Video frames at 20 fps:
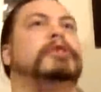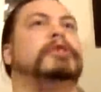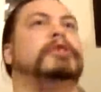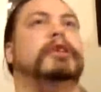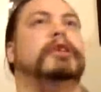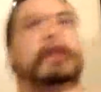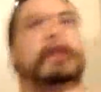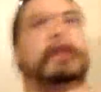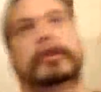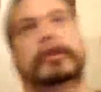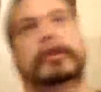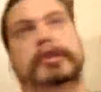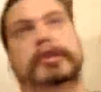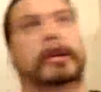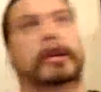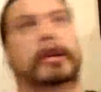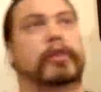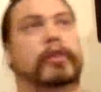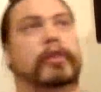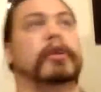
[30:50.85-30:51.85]
proceed to kill a
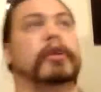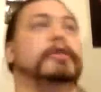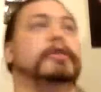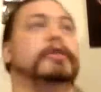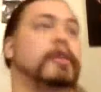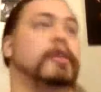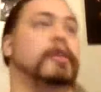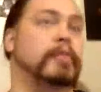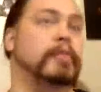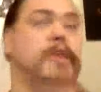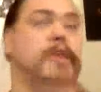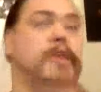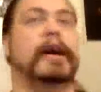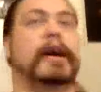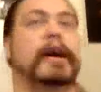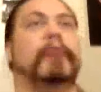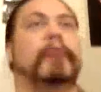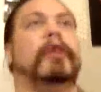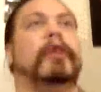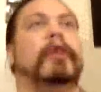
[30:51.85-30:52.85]
second horse, and then beat
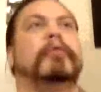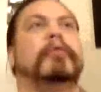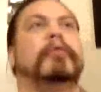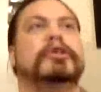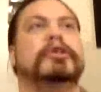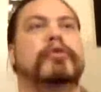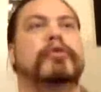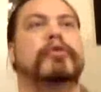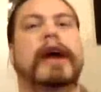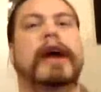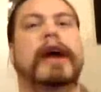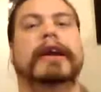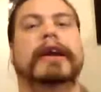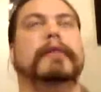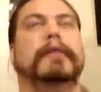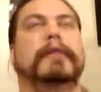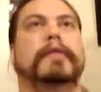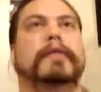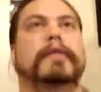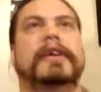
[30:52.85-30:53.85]
that one with
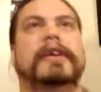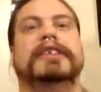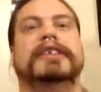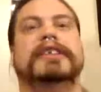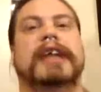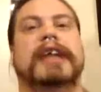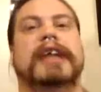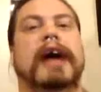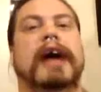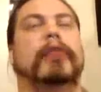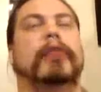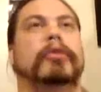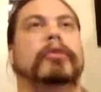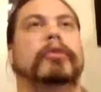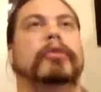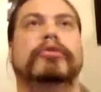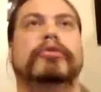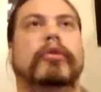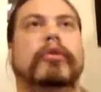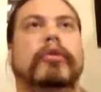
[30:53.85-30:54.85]
dragging things out
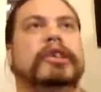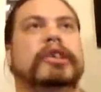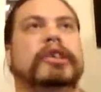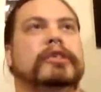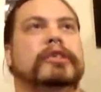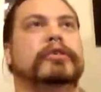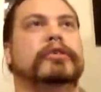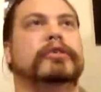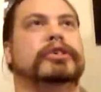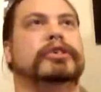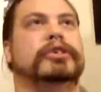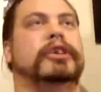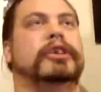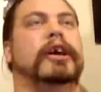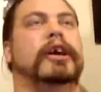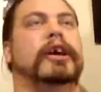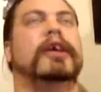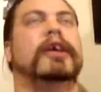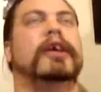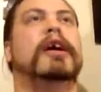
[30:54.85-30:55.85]
with no resolution,
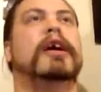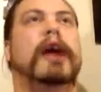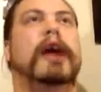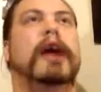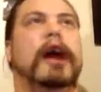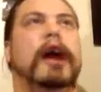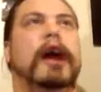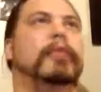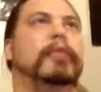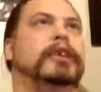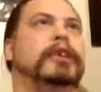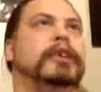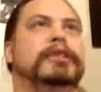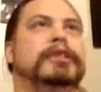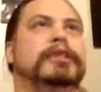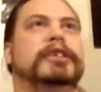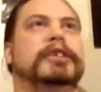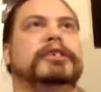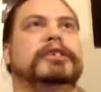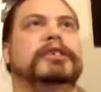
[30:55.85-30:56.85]
like how many
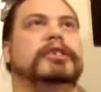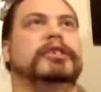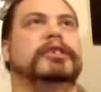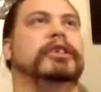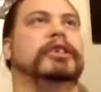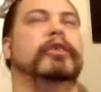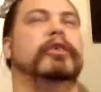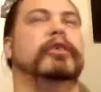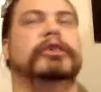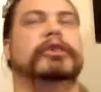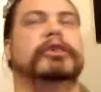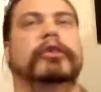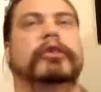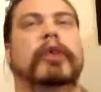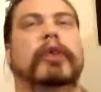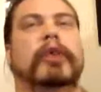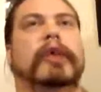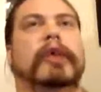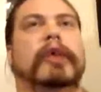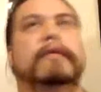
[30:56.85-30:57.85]
seasons does so-and-so
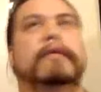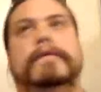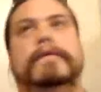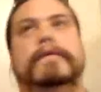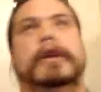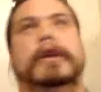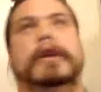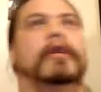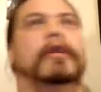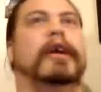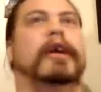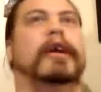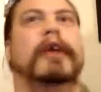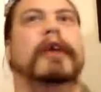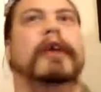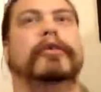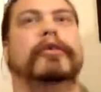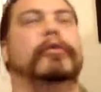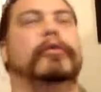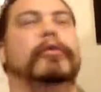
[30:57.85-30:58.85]
go without figuring
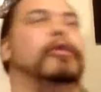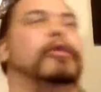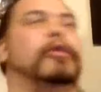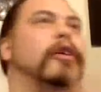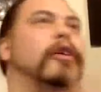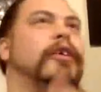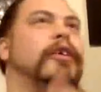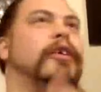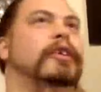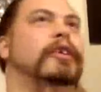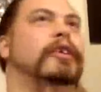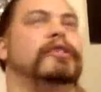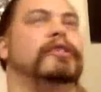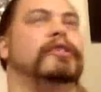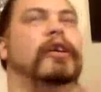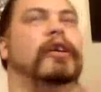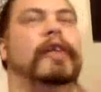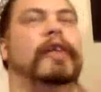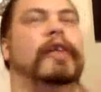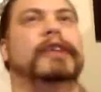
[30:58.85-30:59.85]
out who Clark is
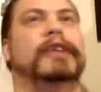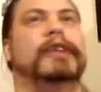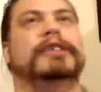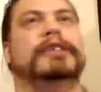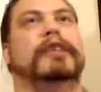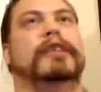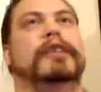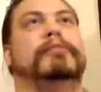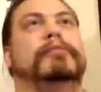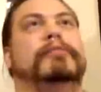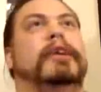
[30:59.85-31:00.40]
and all that stuff.